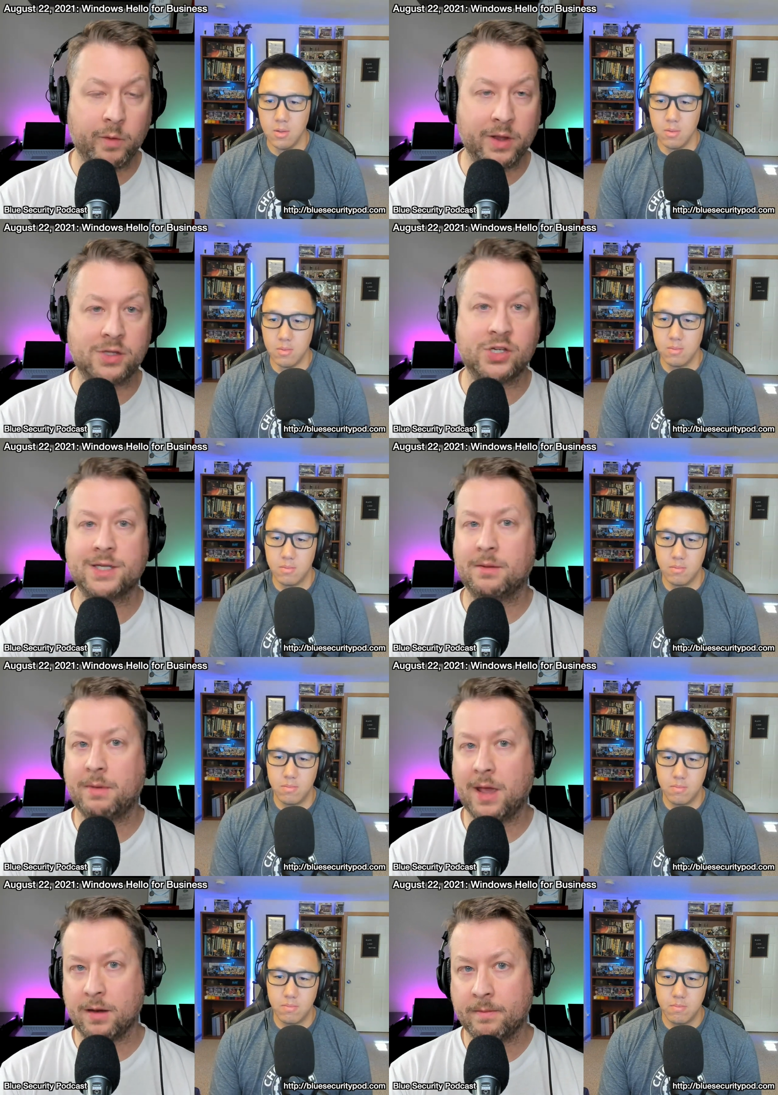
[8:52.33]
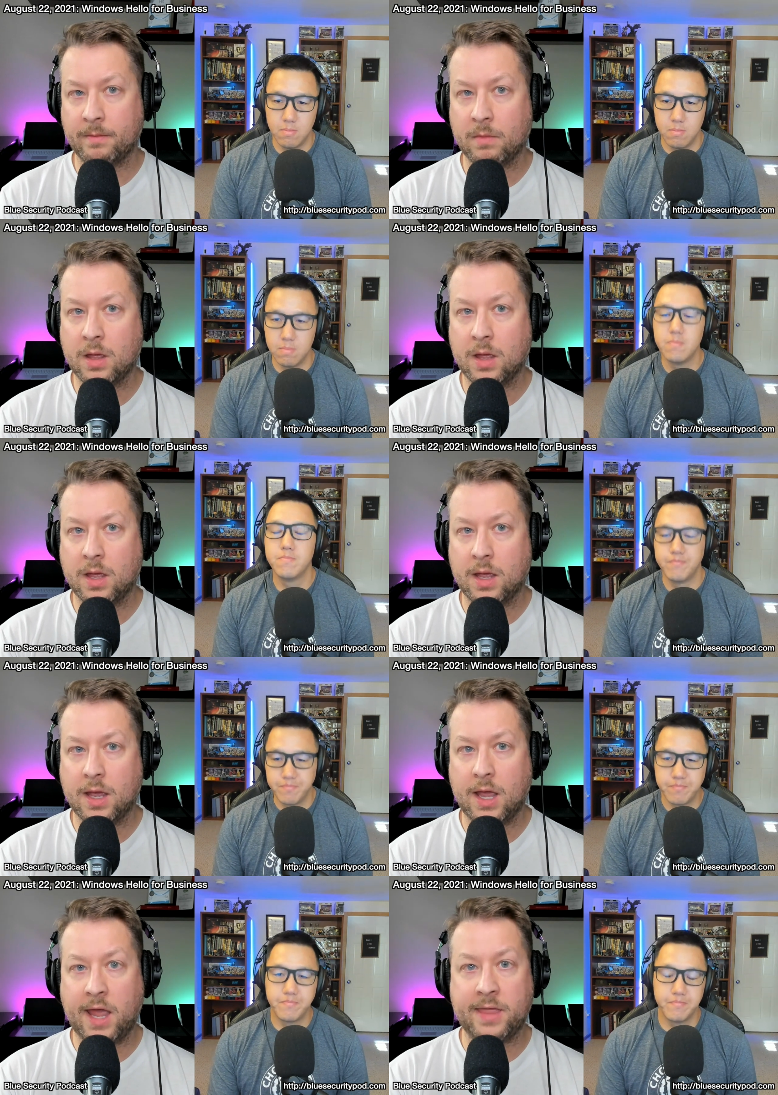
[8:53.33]
Speaker 1: with just a pin.
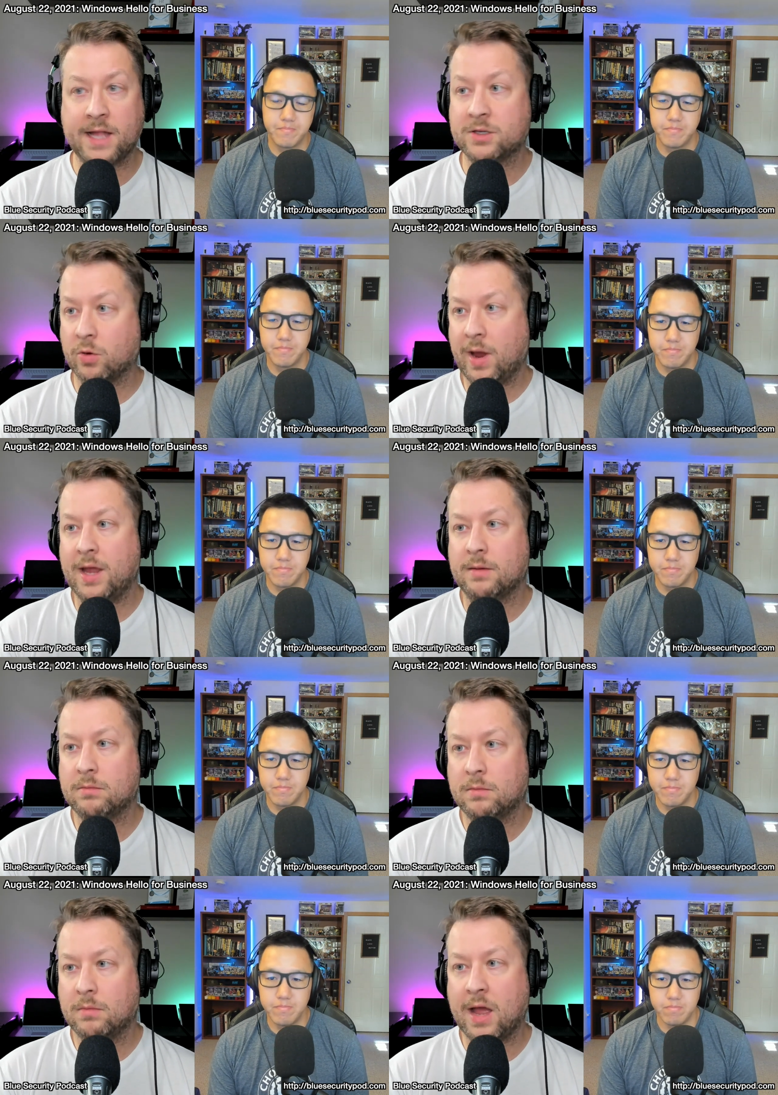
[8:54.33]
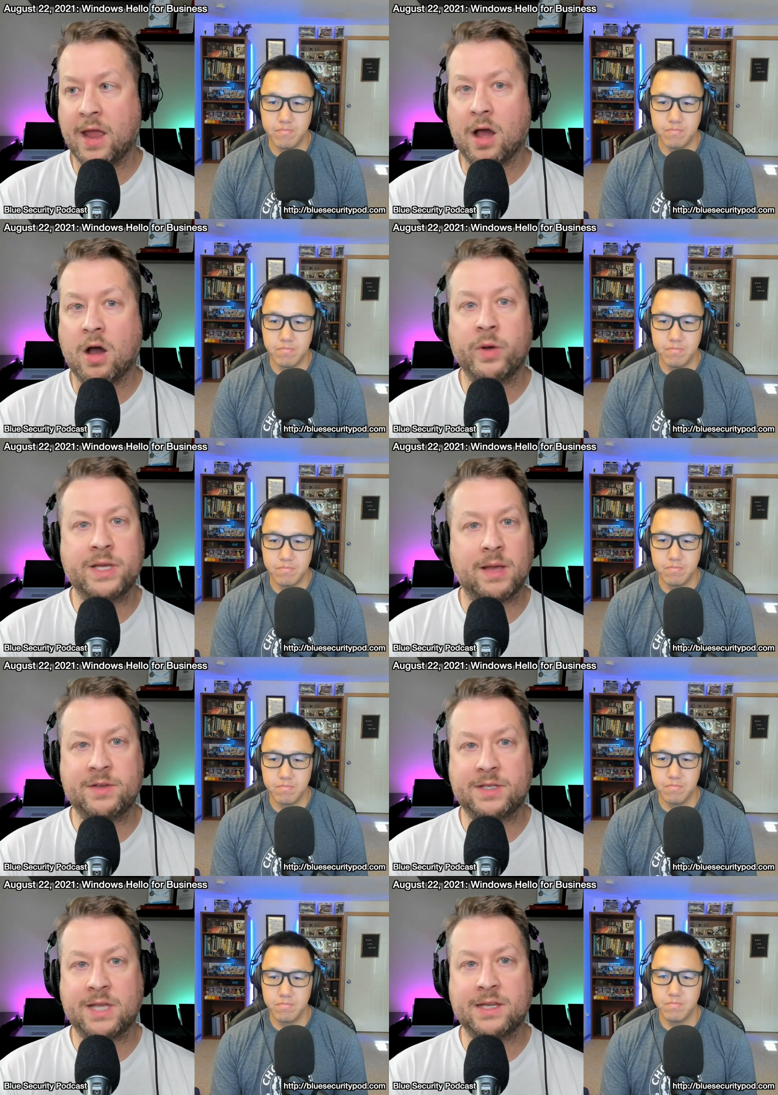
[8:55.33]
And that's great. I always
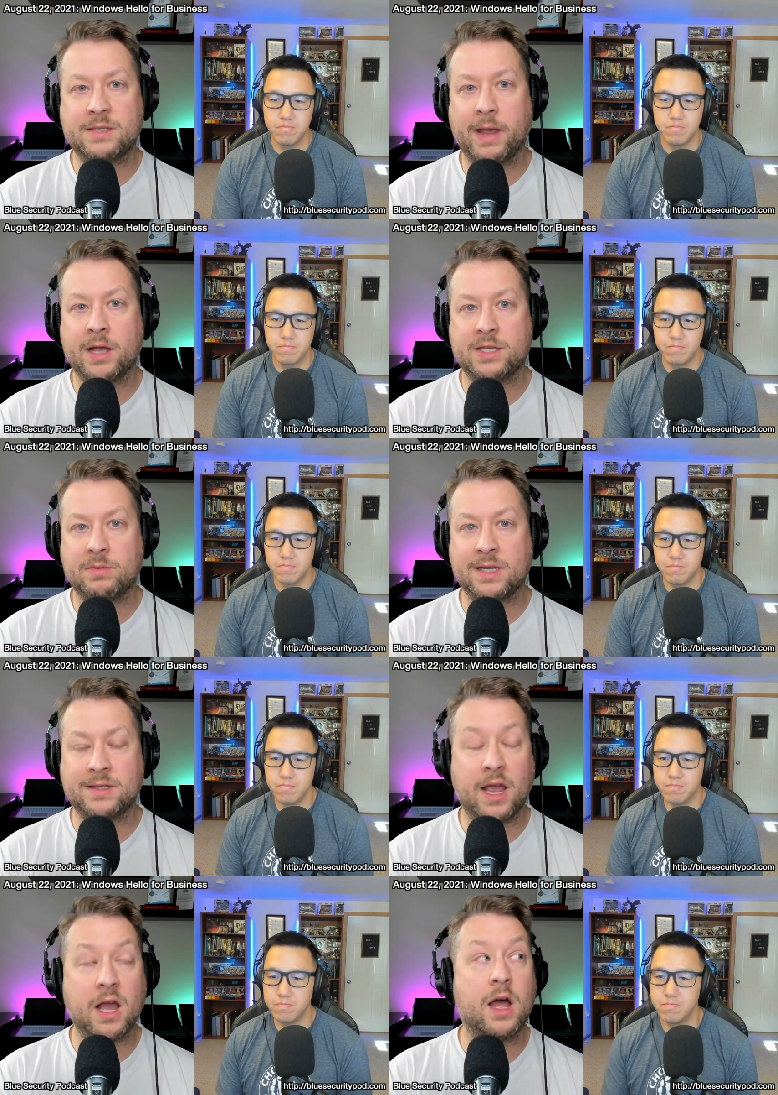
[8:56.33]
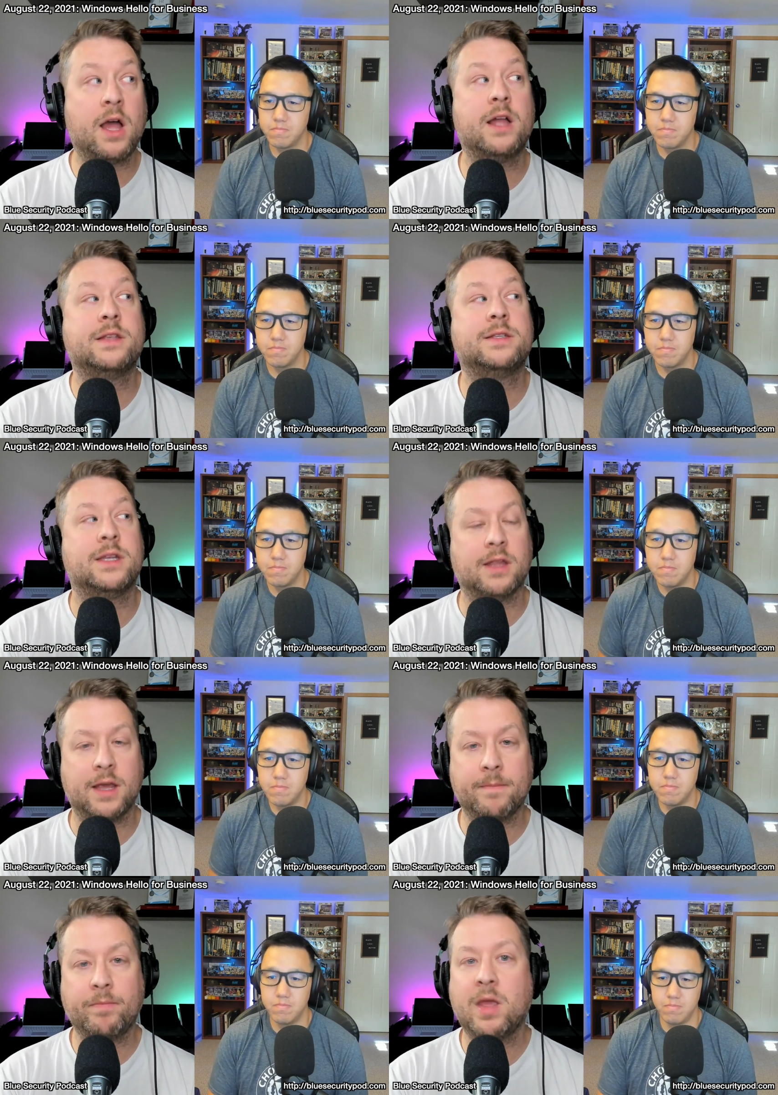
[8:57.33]
emphasize to my customers, I say
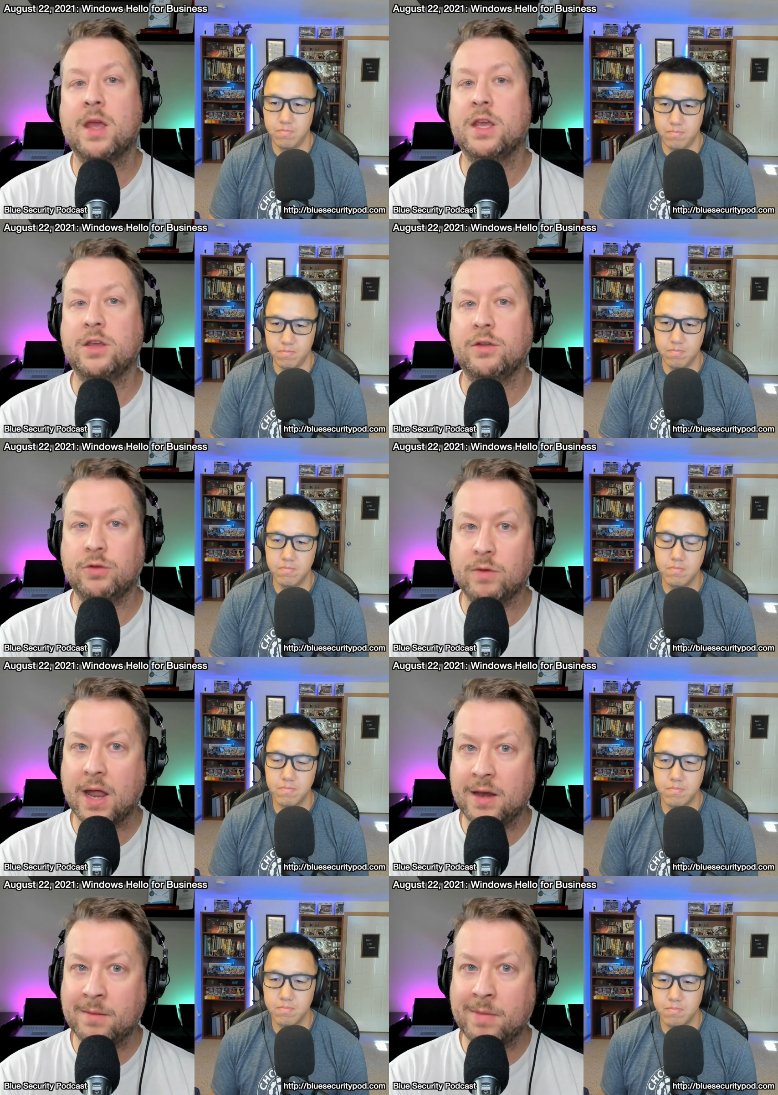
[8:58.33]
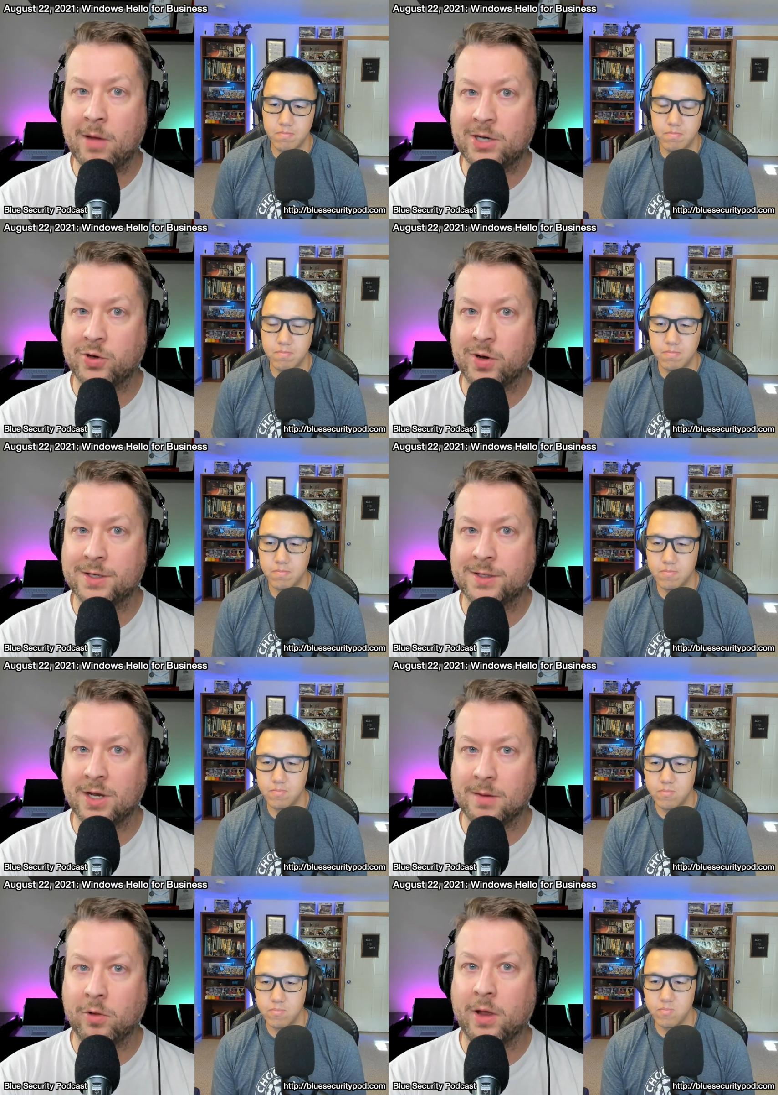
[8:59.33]
constantly, you do not need biometrics to
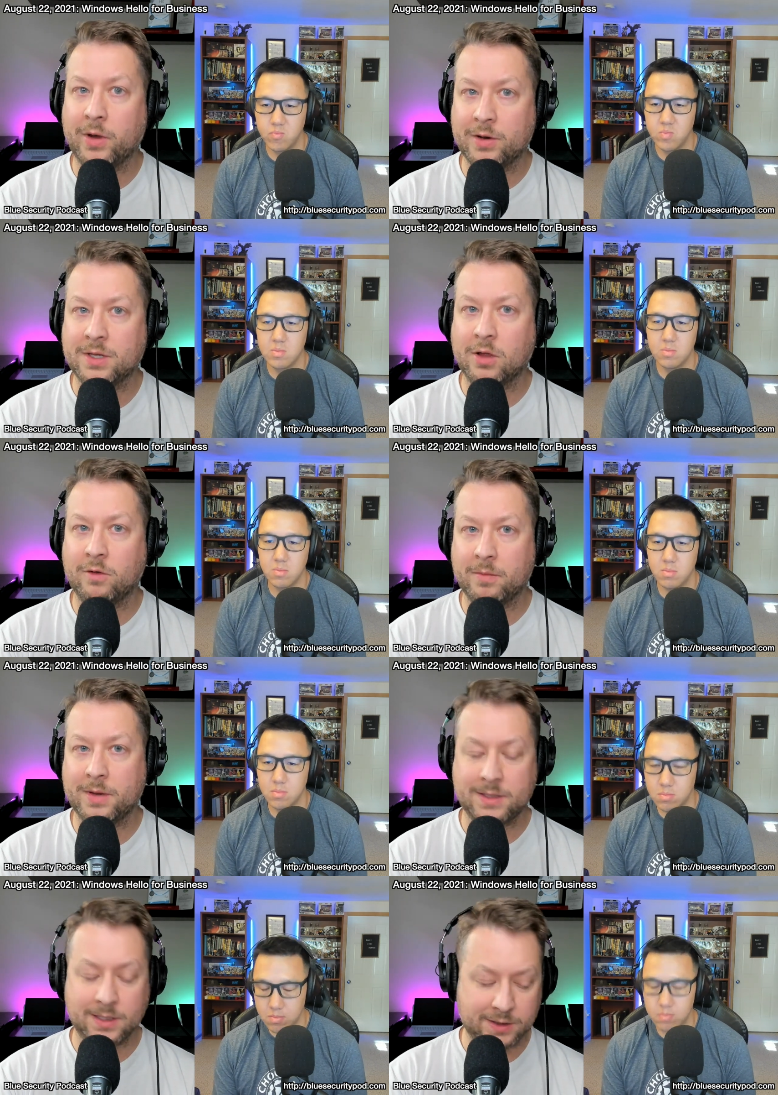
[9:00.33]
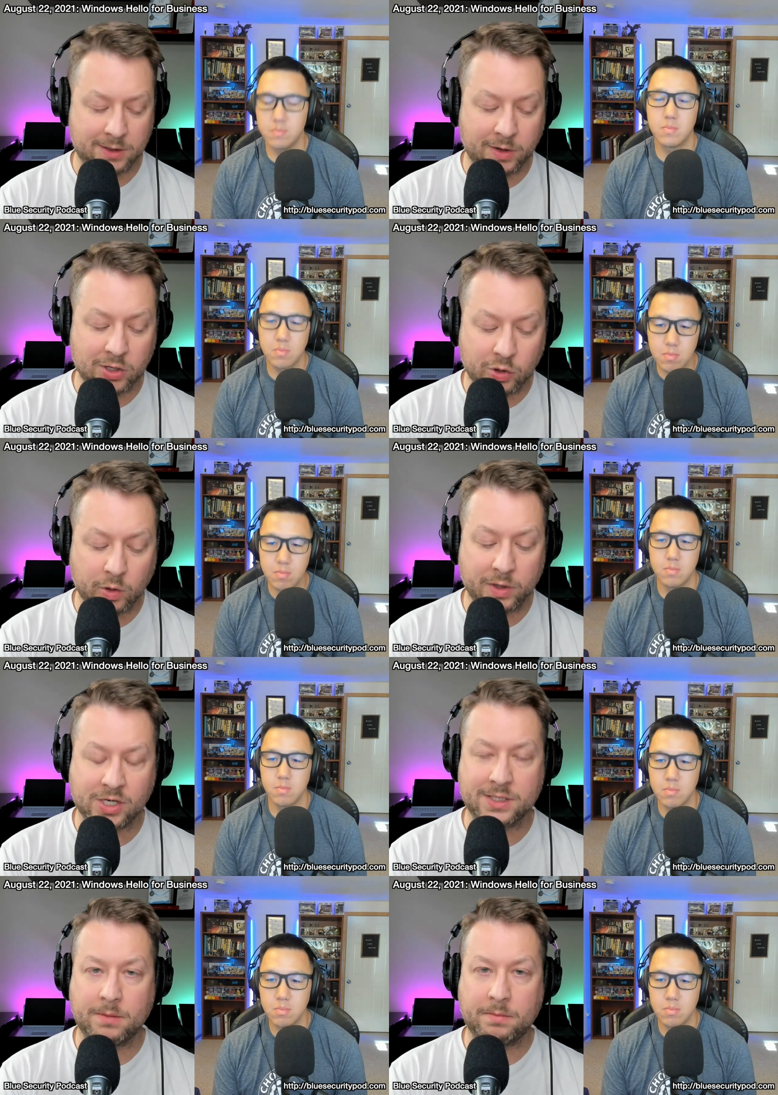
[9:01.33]
deploy Windows Hello for Business. You can do it with
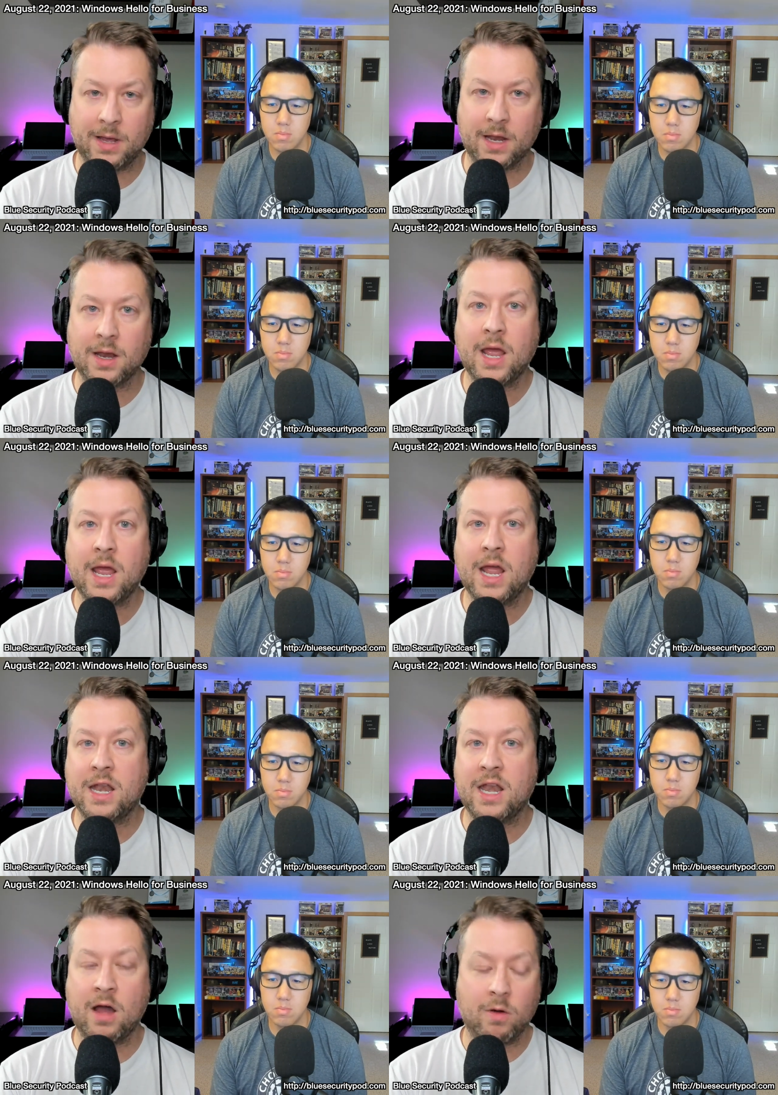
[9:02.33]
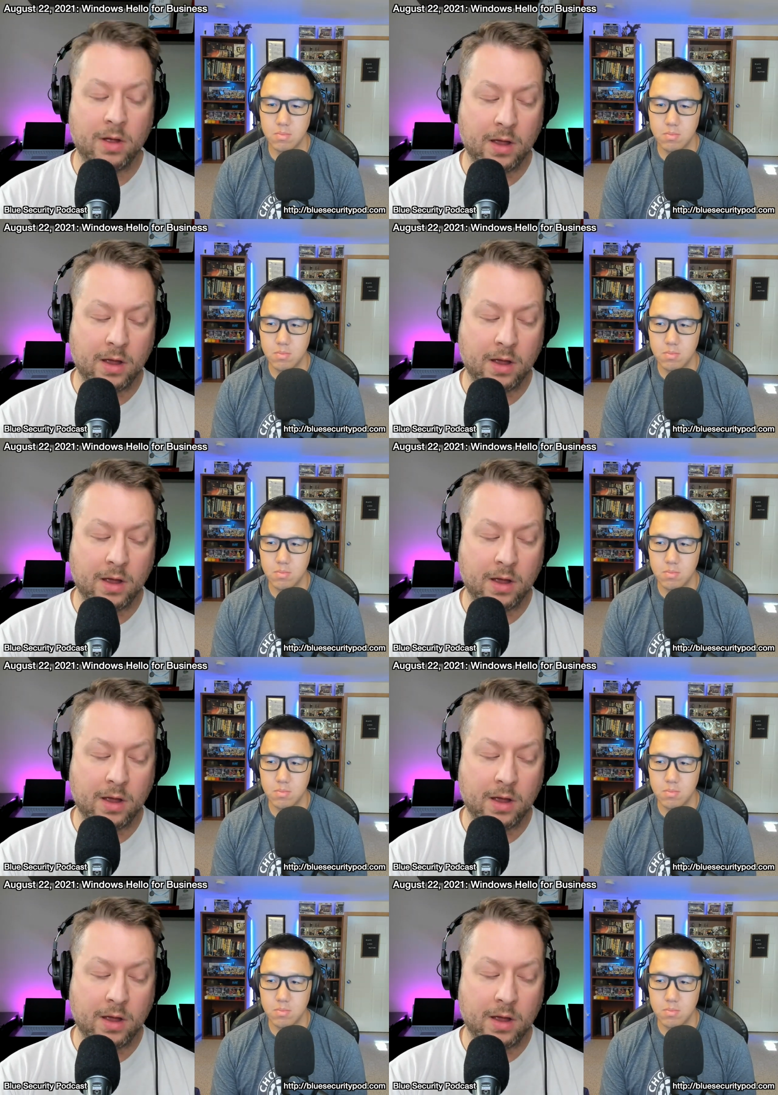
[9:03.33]
just a pin. Now,